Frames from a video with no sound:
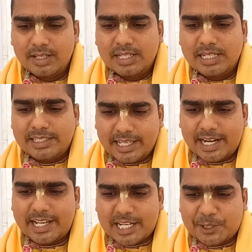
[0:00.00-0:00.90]
In the
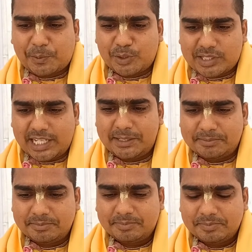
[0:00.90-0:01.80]
Hiranyakashipu's
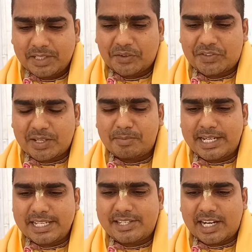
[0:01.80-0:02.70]
time, if
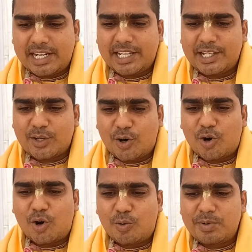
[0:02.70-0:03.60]
somebody is chanting
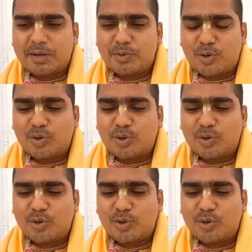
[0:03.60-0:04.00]
Om Namo